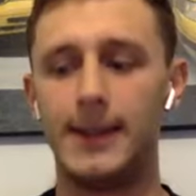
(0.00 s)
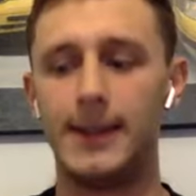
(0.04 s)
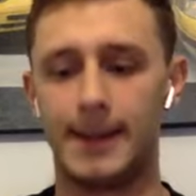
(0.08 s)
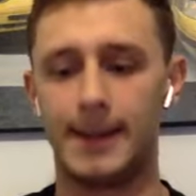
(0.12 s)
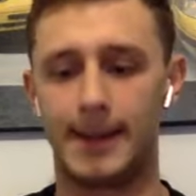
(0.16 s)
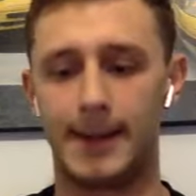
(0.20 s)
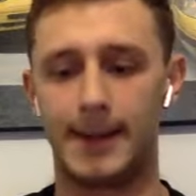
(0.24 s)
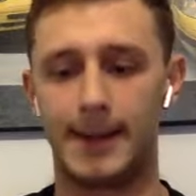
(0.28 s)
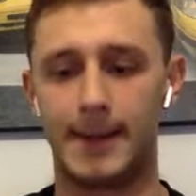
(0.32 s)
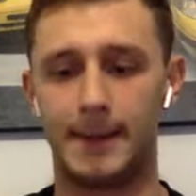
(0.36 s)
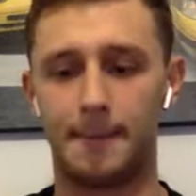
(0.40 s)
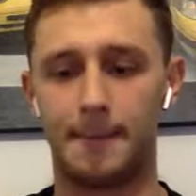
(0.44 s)

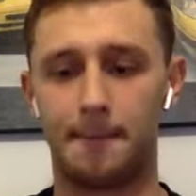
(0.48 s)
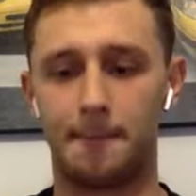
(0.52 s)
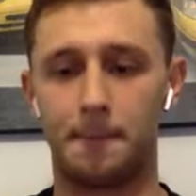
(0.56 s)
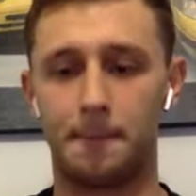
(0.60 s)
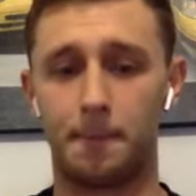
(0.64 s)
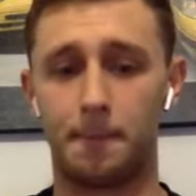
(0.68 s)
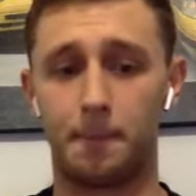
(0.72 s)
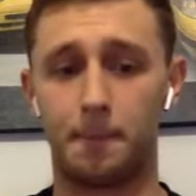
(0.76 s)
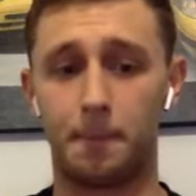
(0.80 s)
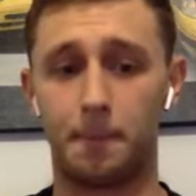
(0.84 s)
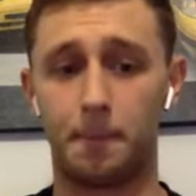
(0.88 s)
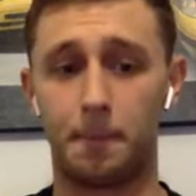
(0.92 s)

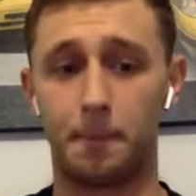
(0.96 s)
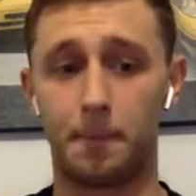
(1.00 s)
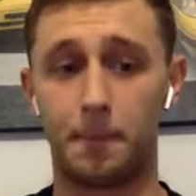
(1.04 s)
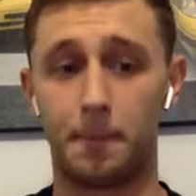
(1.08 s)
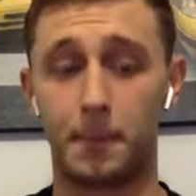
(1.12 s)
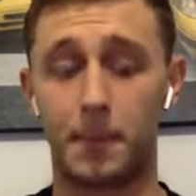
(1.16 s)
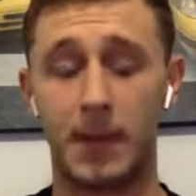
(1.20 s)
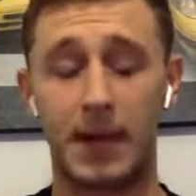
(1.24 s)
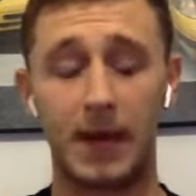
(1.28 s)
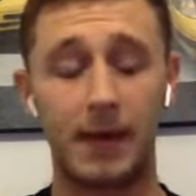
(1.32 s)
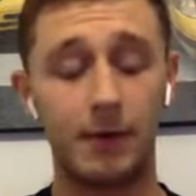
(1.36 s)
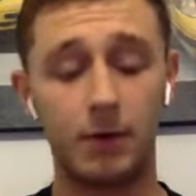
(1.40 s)

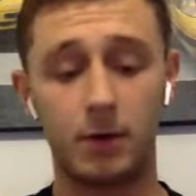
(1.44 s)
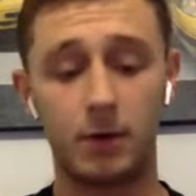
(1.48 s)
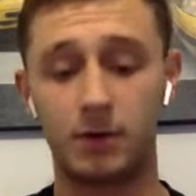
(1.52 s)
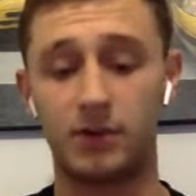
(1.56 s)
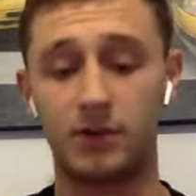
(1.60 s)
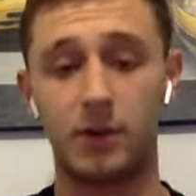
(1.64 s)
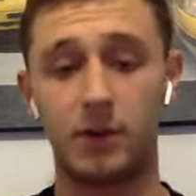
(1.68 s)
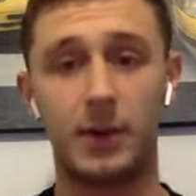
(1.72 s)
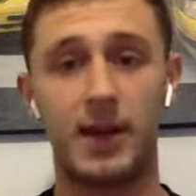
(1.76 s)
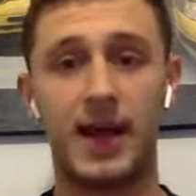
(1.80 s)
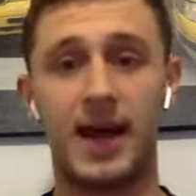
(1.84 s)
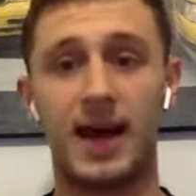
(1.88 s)
Carried on
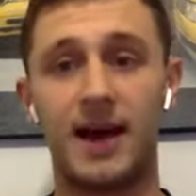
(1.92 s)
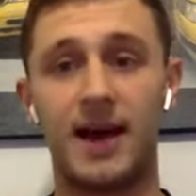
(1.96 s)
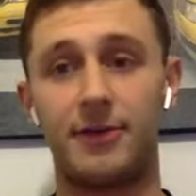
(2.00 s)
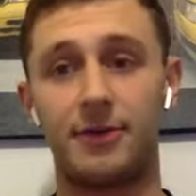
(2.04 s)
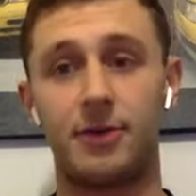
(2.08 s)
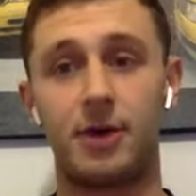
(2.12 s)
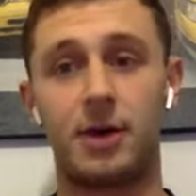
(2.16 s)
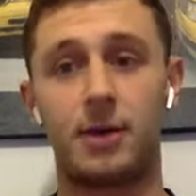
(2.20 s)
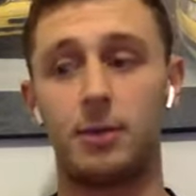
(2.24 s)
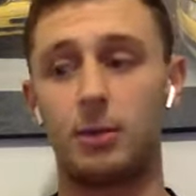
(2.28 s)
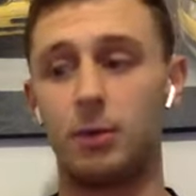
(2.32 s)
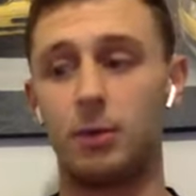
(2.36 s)
doing it
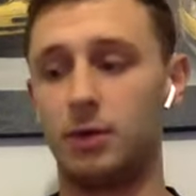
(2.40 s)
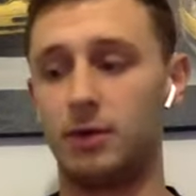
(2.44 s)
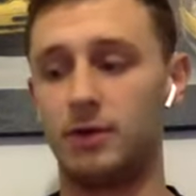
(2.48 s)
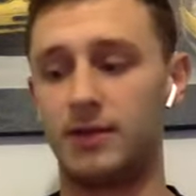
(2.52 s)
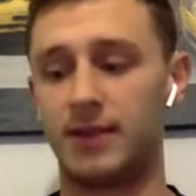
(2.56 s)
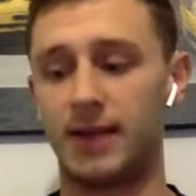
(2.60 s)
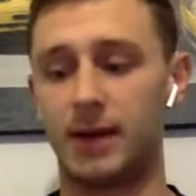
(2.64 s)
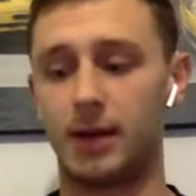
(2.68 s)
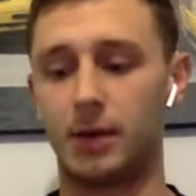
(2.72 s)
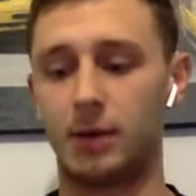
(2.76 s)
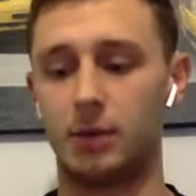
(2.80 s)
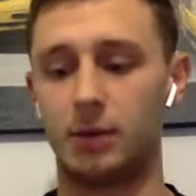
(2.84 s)
after I'd moved
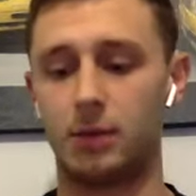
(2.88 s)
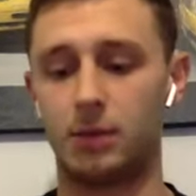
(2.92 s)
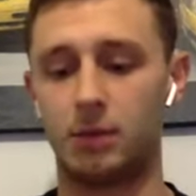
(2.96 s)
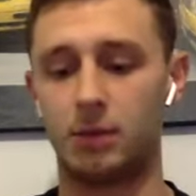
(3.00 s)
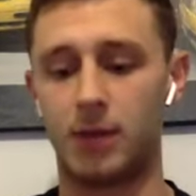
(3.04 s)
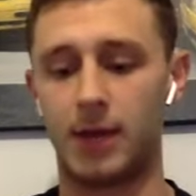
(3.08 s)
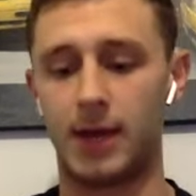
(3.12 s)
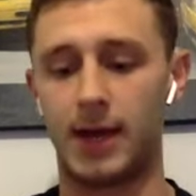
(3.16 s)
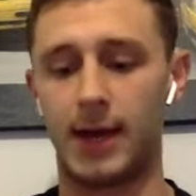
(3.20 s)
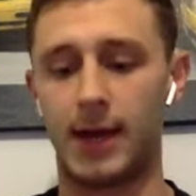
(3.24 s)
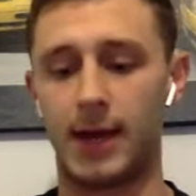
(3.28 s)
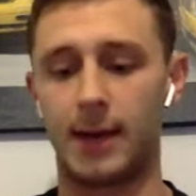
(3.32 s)
down
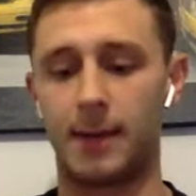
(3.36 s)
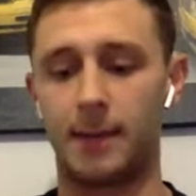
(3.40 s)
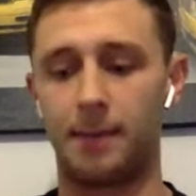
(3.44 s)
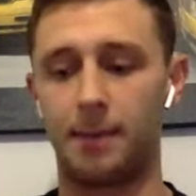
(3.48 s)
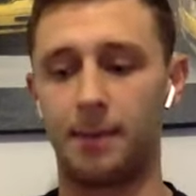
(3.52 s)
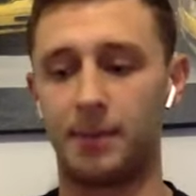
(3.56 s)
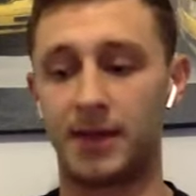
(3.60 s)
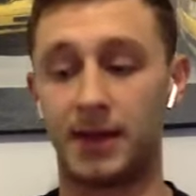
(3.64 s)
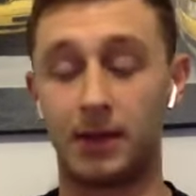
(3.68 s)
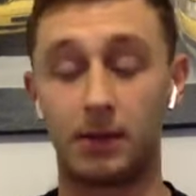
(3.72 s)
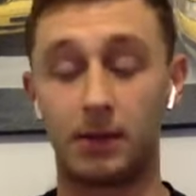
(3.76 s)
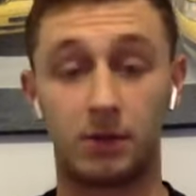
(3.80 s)

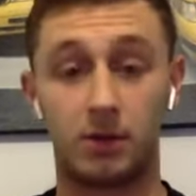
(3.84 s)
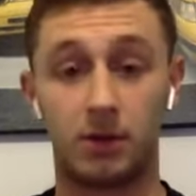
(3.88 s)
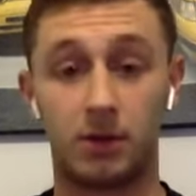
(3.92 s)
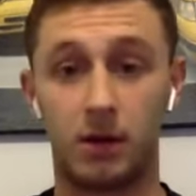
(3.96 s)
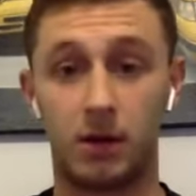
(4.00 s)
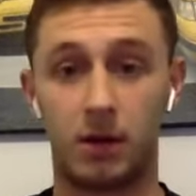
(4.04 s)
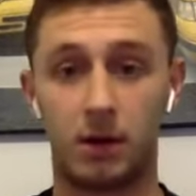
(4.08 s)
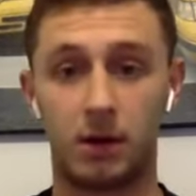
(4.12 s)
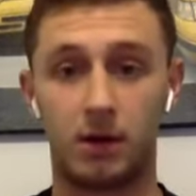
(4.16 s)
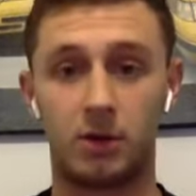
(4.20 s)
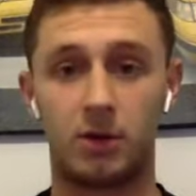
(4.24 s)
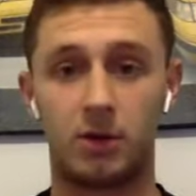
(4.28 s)

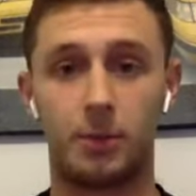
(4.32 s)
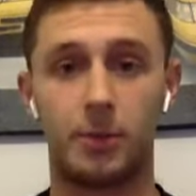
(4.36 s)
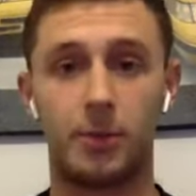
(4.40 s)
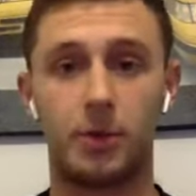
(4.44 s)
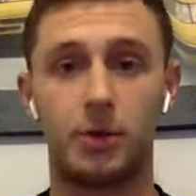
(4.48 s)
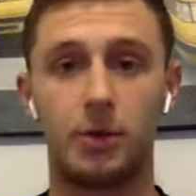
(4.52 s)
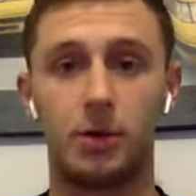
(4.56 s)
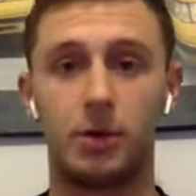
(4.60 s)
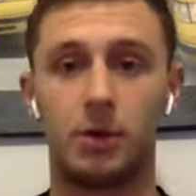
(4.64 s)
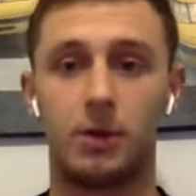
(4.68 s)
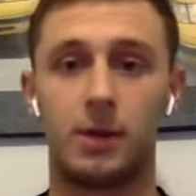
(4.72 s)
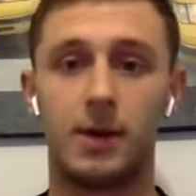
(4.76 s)
to
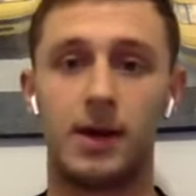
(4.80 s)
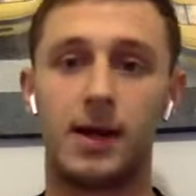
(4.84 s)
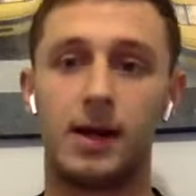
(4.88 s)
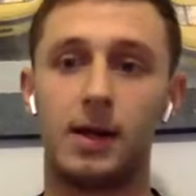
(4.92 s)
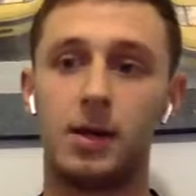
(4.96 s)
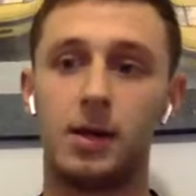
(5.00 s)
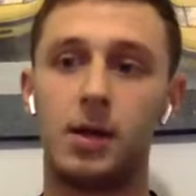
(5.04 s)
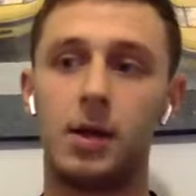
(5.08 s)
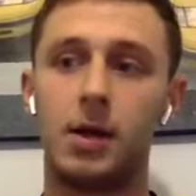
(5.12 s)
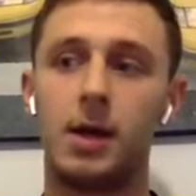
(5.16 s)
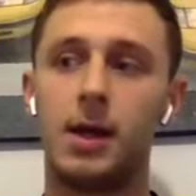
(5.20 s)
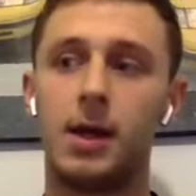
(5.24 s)
pool as
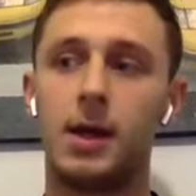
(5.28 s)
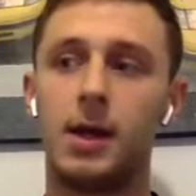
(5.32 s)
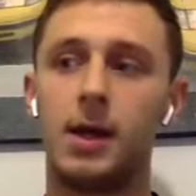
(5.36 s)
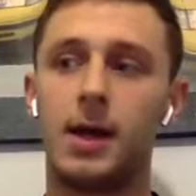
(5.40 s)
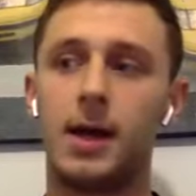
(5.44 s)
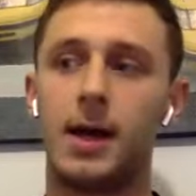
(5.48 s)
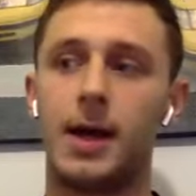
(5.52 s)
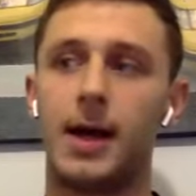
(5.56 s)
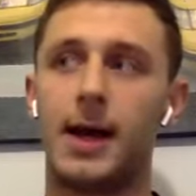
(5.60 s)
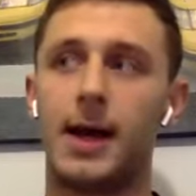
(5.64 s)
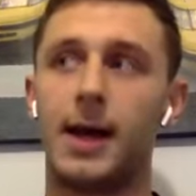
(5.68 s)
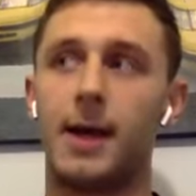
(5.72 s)
well.
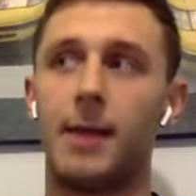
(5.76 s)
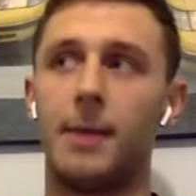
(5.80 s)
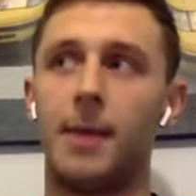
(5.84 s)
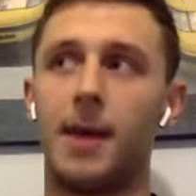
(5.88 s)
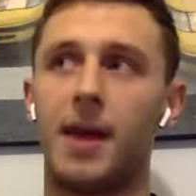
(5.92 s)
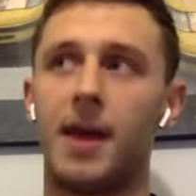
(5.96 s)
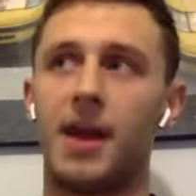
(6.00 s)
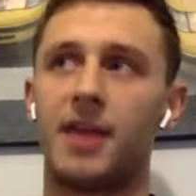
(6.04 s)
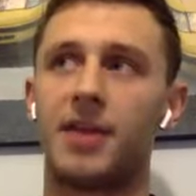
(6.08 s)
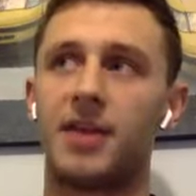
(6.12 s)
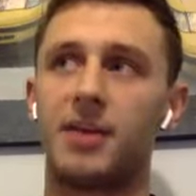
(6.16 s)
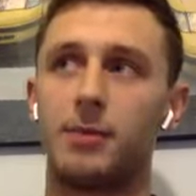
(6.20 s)
And
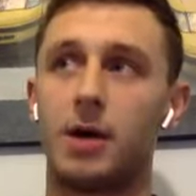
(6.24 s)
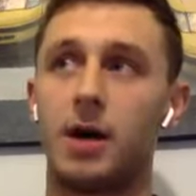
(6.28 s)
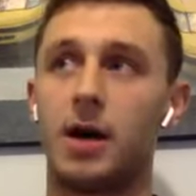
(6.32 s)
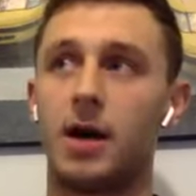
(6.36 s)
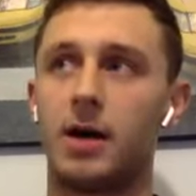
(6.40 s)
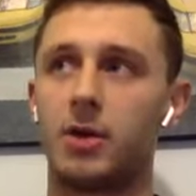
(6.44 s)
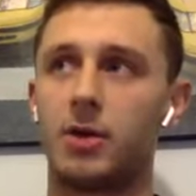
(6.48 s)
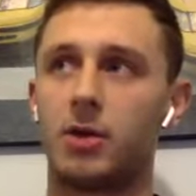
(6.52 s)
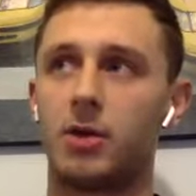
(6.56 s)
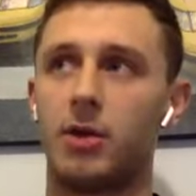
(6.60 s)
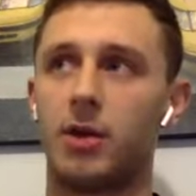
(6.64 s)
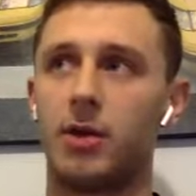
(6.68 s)
I think
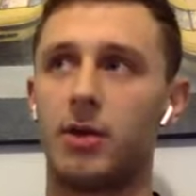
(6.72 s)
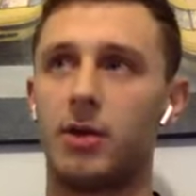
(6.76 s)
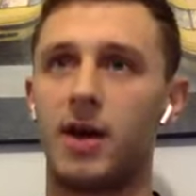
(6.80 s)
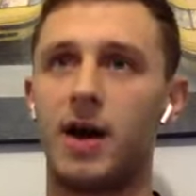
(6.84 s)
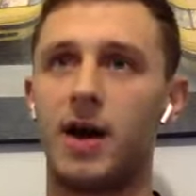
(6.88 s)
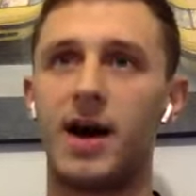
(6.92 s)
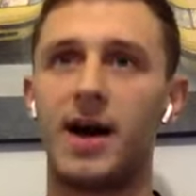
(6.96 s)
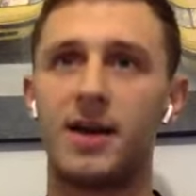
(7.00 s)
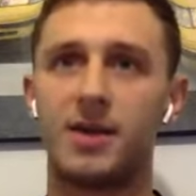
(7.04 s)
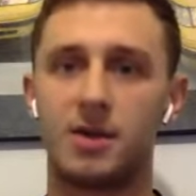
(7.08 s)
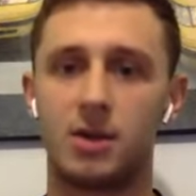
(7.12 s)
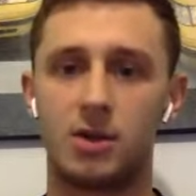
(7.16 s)
the
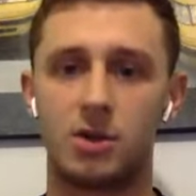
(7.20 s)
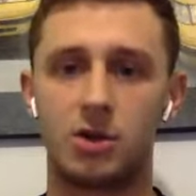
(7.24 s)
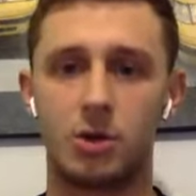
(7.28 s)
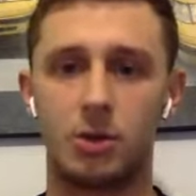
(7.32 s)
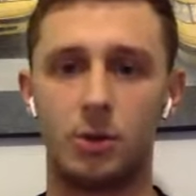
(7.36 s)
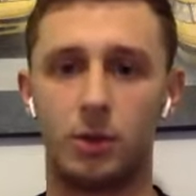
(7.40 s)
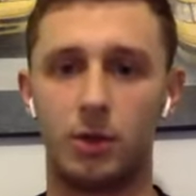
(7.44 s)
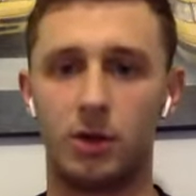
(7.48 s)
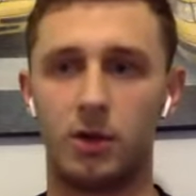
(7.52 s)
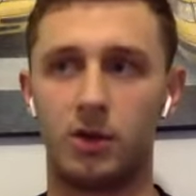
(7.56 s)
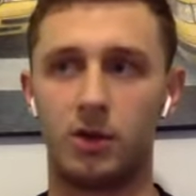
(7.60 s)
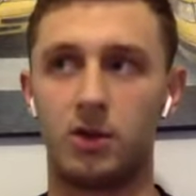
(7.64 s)
highest I
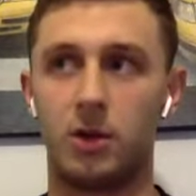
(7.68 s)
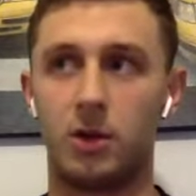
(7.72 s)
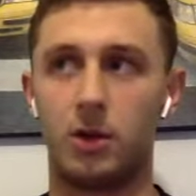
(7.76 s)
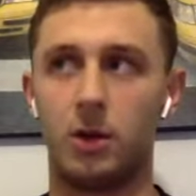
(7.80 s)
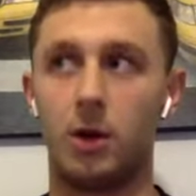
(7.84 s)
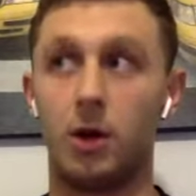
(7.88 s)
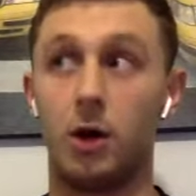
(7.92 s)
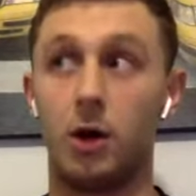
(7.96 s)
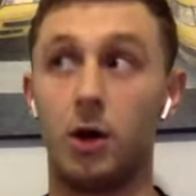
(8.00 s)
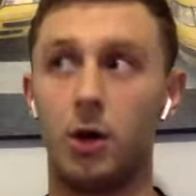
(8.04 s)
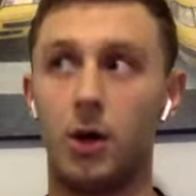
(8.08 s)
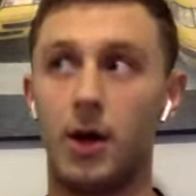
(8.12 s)
jumped was
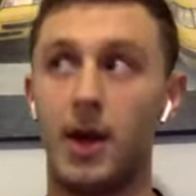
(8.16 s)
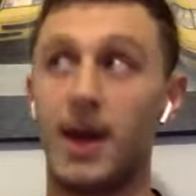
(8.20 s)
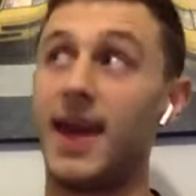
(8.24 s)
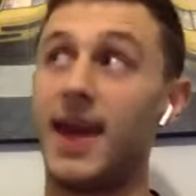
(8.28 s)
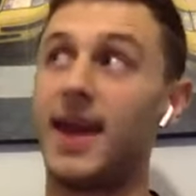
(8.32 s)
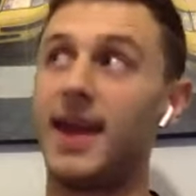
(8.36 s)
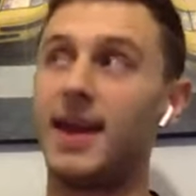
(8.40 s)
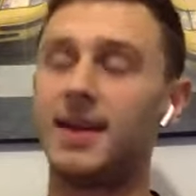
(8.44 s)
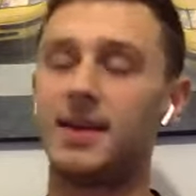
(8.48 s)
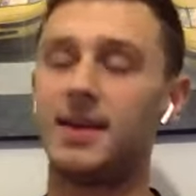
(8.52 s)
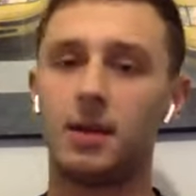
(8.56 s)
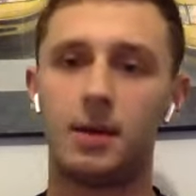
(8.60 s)

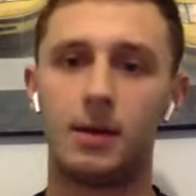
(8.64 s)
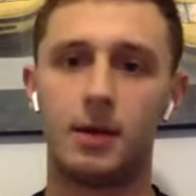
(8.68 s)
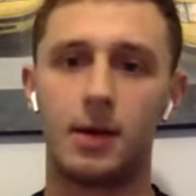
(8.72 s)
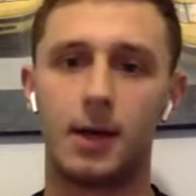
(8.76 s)
208.